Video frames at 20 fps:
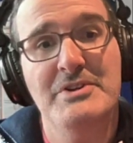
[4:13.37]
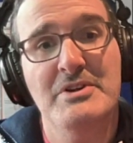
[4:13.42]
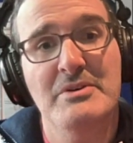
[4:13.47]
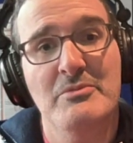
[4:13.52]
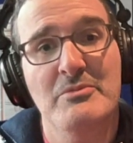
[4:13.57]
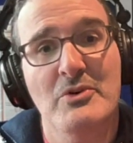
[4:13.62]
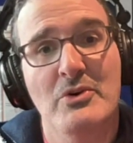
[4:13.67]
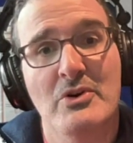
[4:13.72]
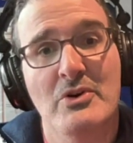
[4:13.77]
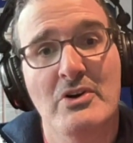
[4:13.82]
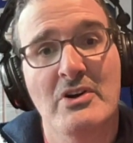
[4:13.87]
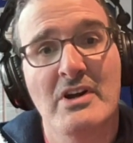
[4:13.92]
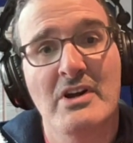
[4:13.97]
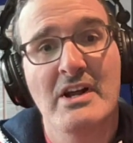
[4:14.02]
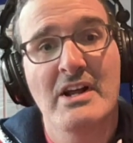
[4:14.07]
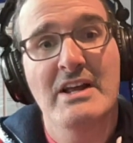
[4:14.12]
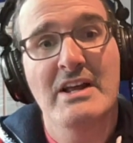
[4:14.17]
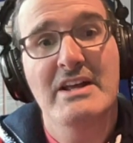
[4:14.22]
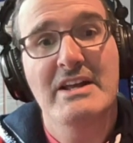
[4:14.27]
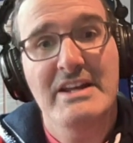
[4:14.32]
or more
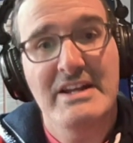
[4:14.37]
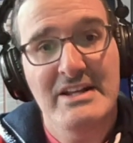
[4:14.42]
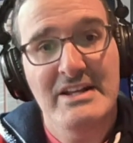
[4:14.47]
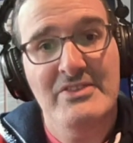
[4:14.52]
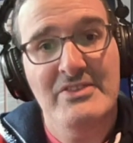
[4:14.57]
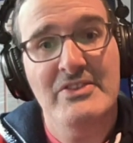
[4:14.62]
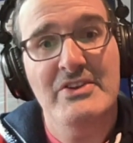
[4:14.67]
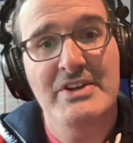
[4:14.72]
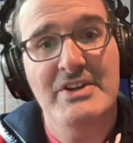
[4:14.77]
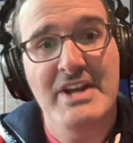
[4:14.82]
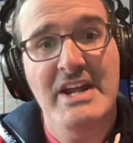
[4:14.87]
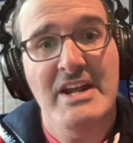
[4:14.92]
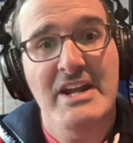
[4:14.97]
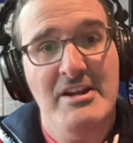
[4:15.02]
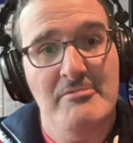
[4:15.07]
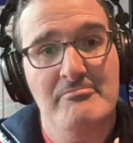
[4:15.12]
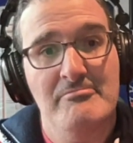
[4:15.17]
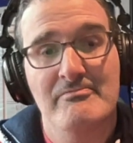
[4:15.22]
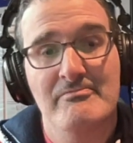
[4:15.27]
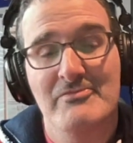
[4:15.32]
in the
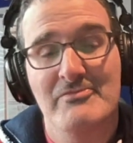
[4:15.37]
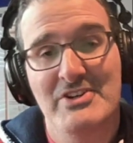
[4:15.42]
game.